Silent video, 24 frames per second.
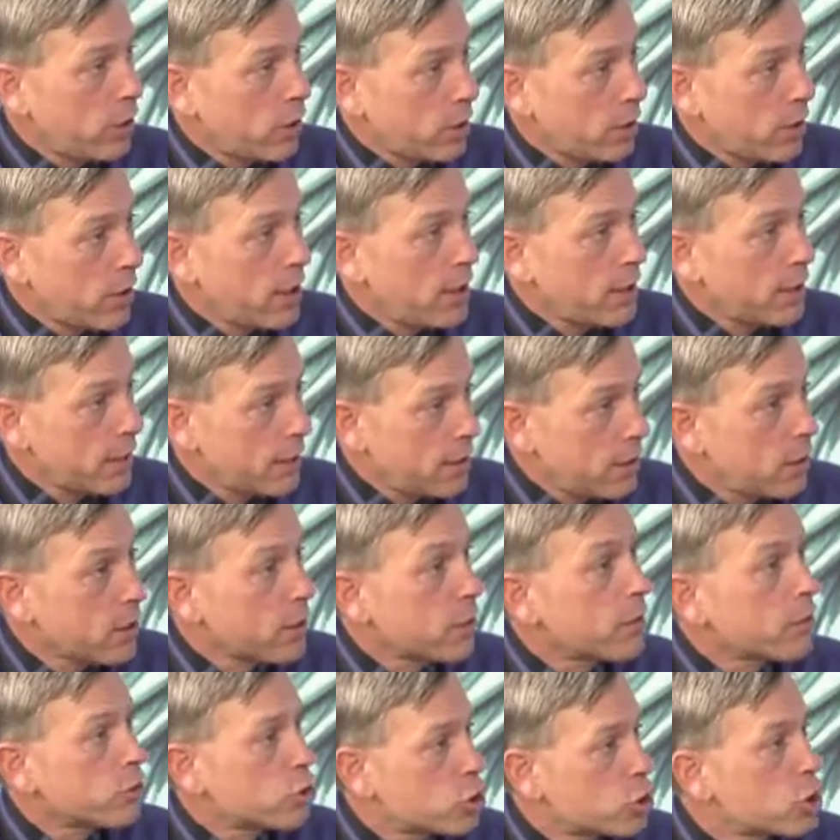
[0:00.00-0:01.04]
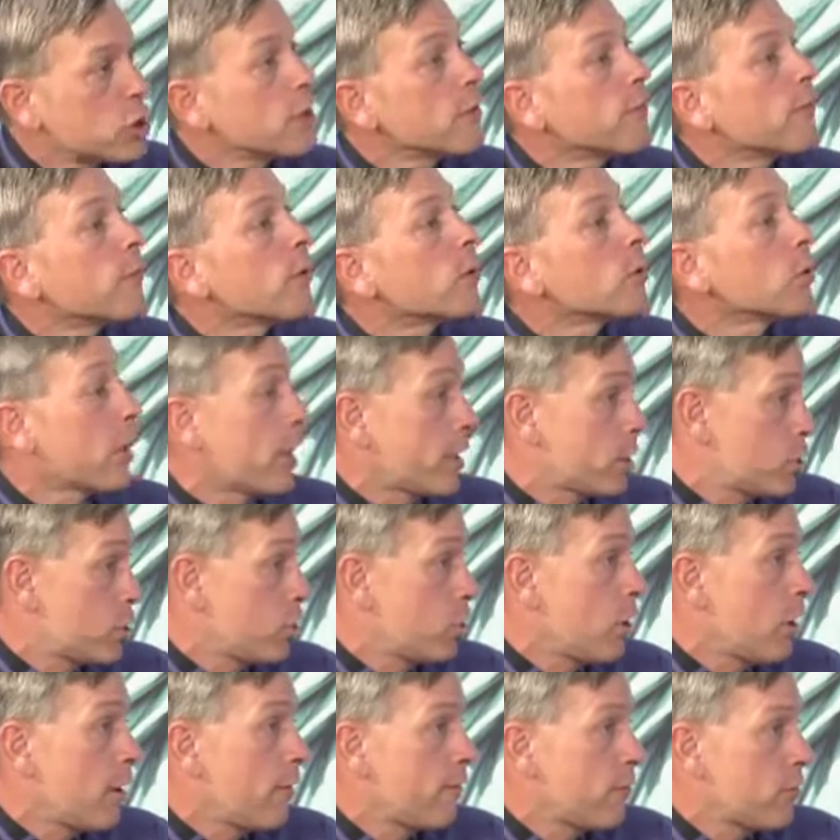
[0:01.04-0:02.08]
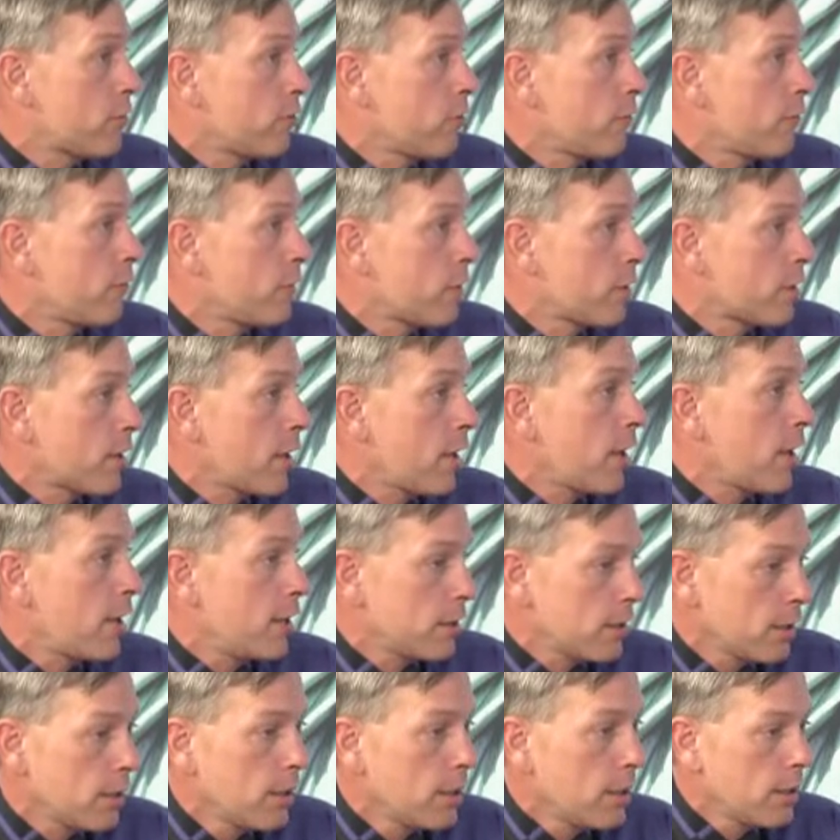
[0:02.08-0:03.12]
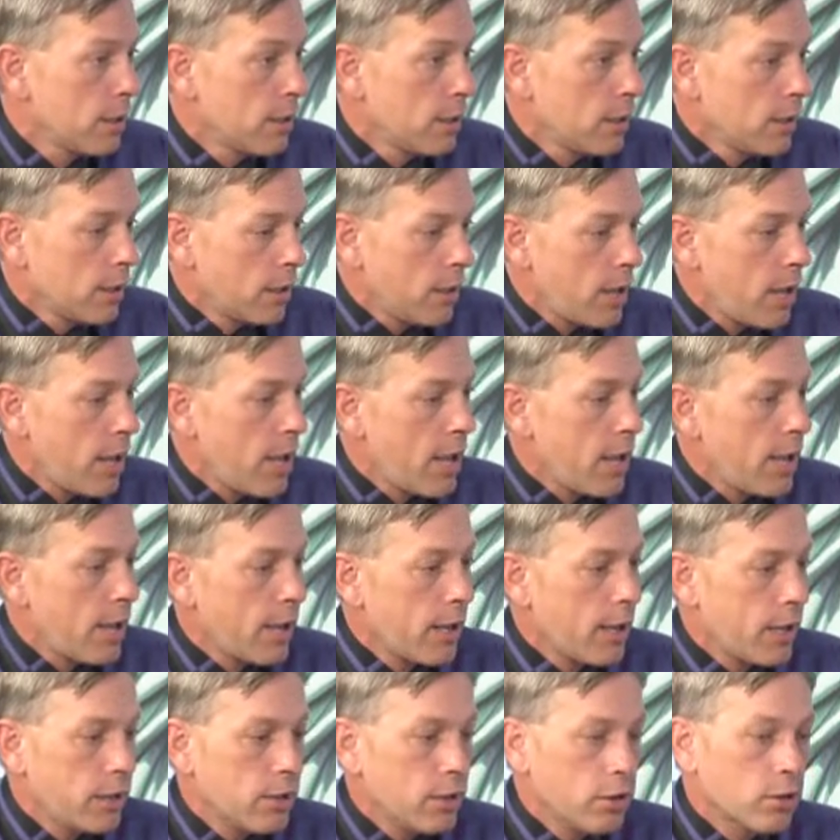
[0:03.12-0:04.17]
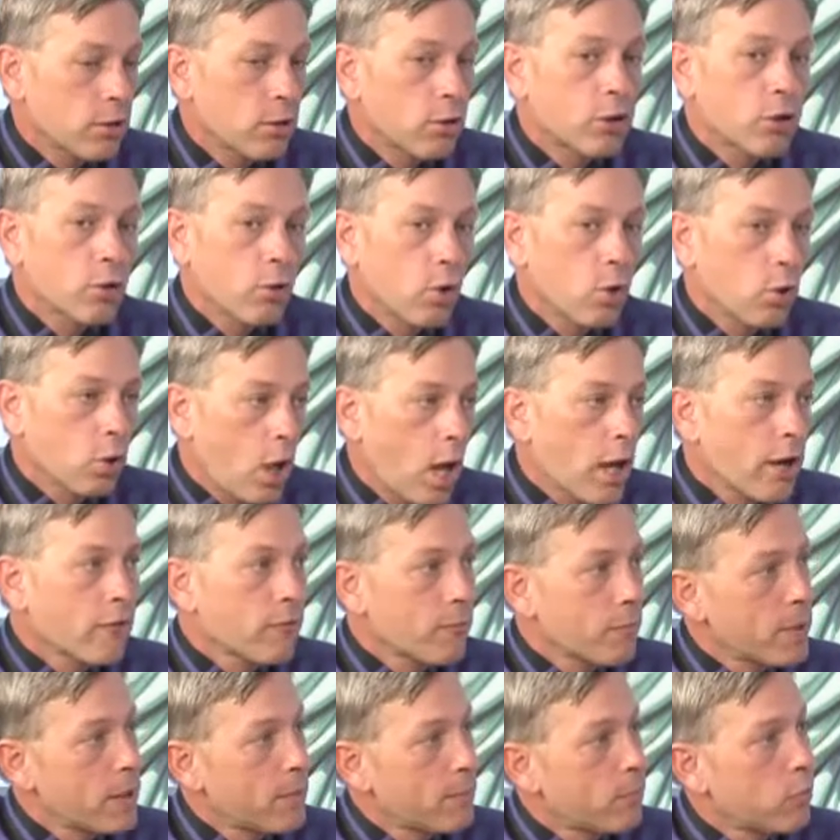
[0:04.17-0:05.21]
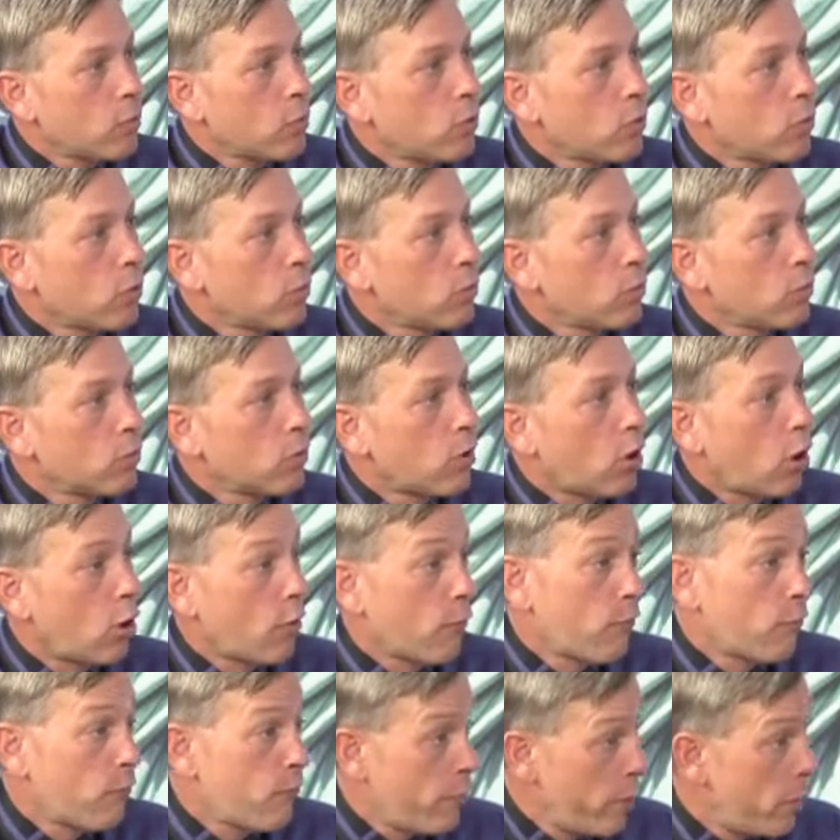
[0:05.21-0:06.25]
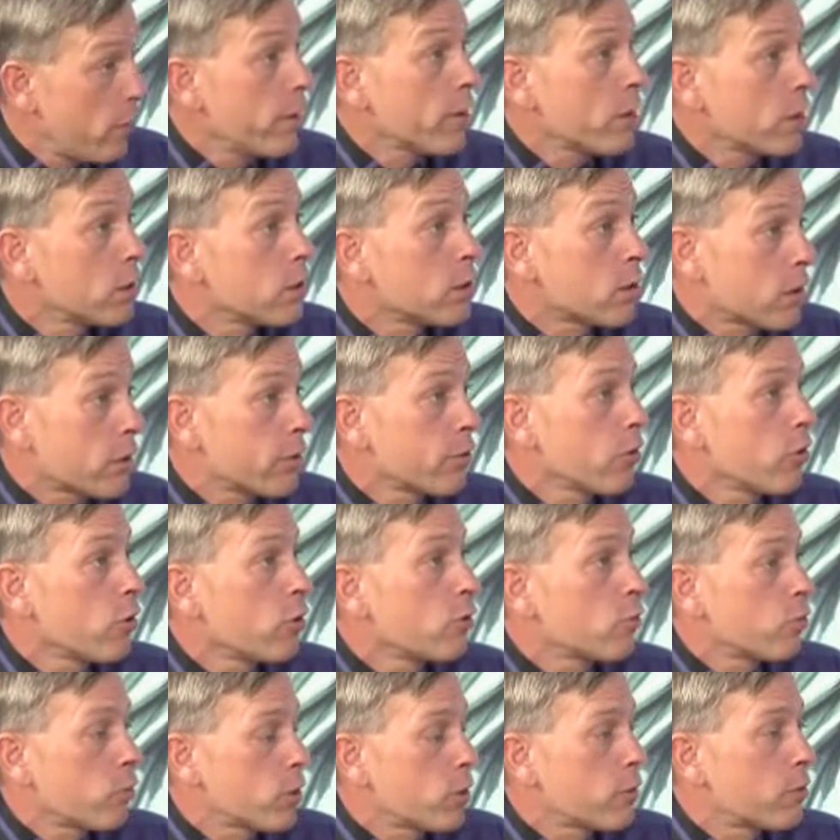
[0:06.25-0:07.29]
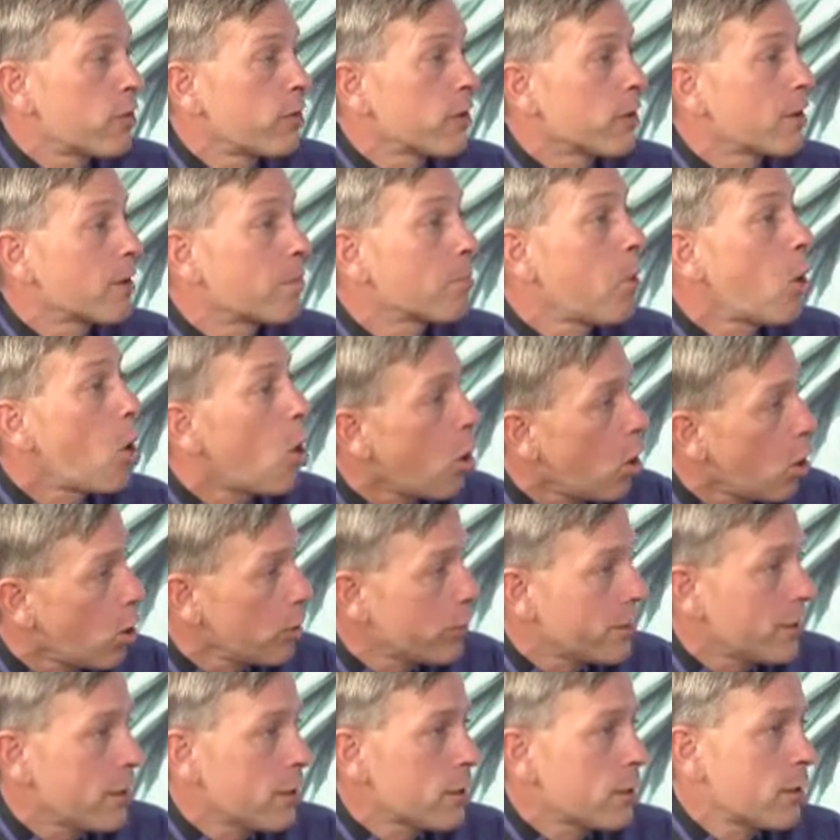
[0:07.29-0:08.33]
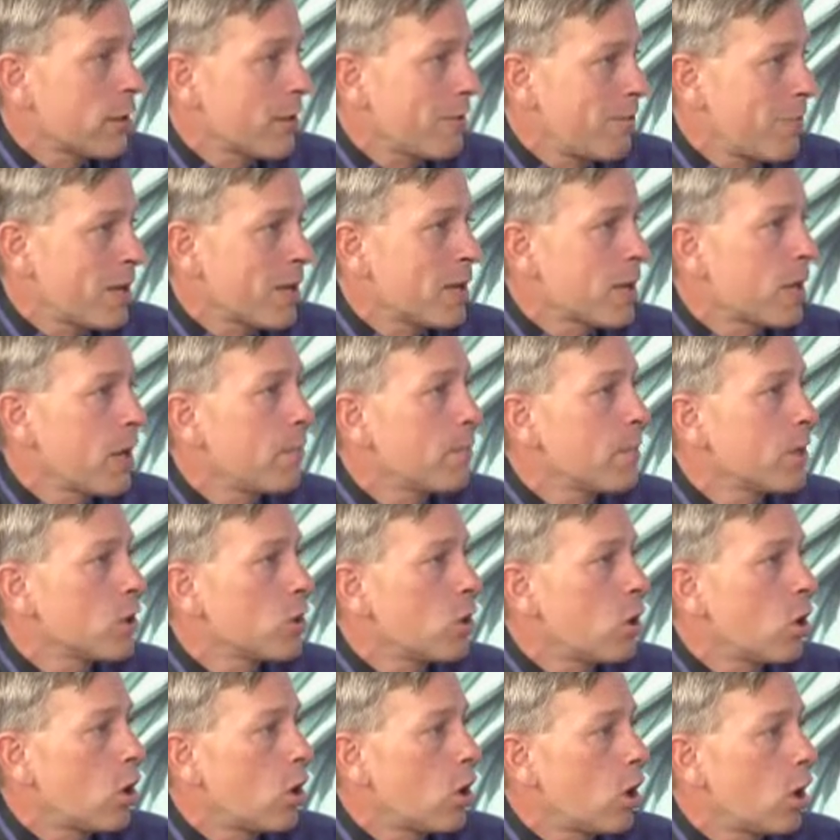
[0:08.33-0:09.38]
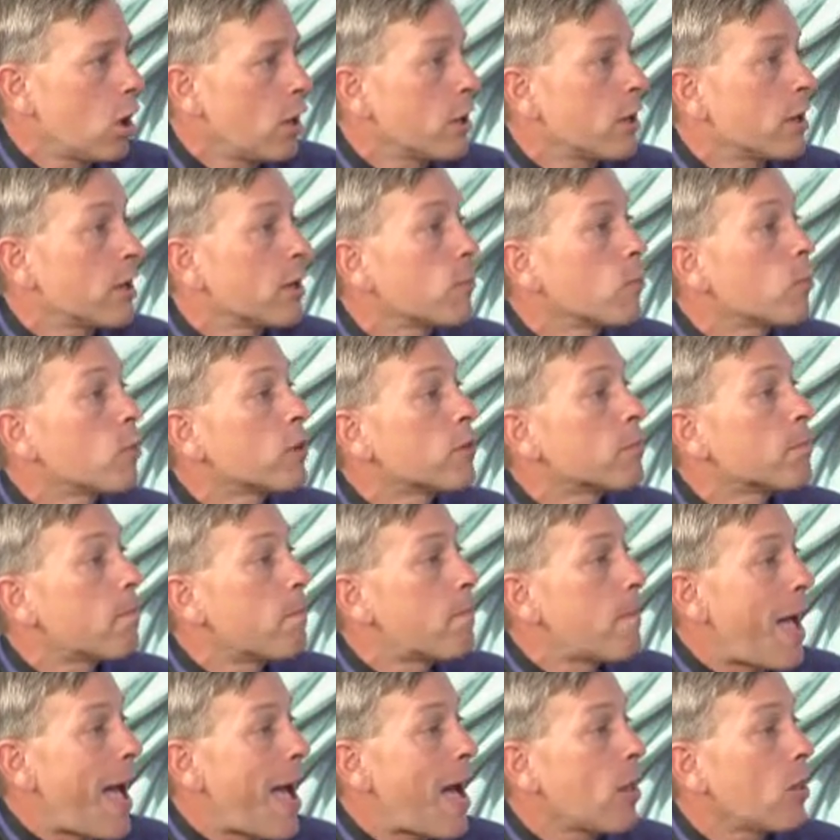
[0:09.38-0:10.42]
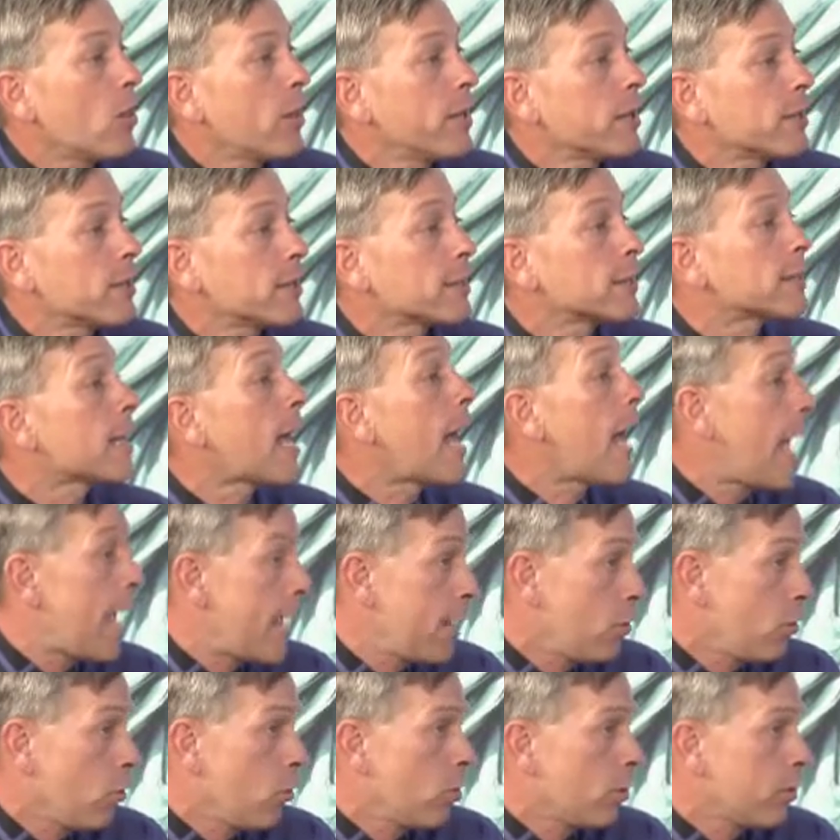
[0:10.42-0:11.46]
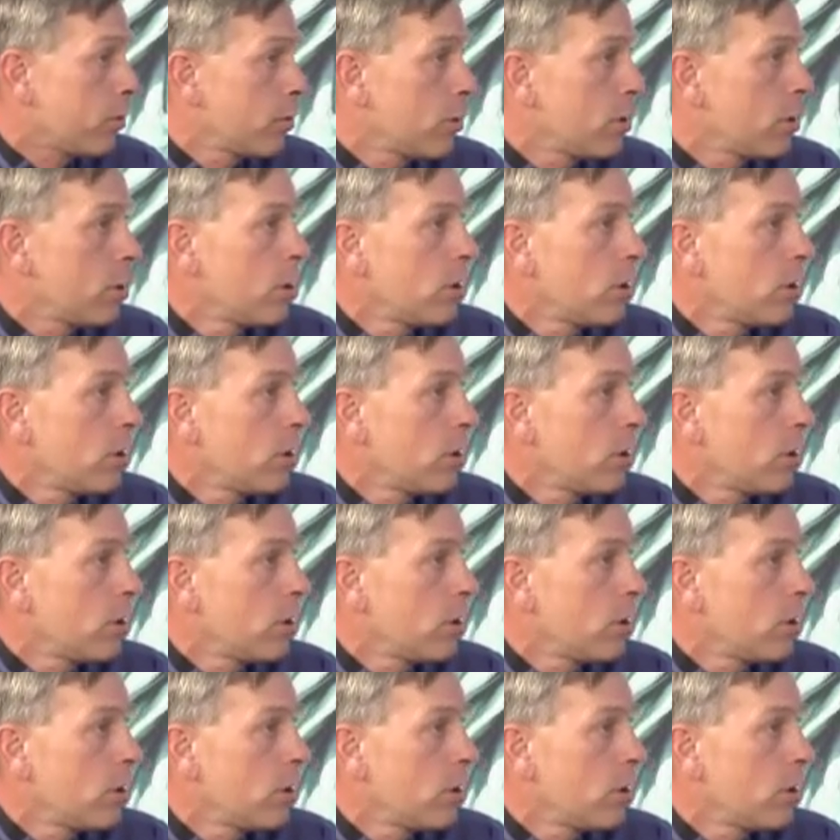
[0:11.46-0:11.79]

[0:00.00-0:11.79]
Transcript: State is the chief election officer of the state. Mm -hmm. And so a lot of people are very concerned with the politics that have been coming on with ballot titles.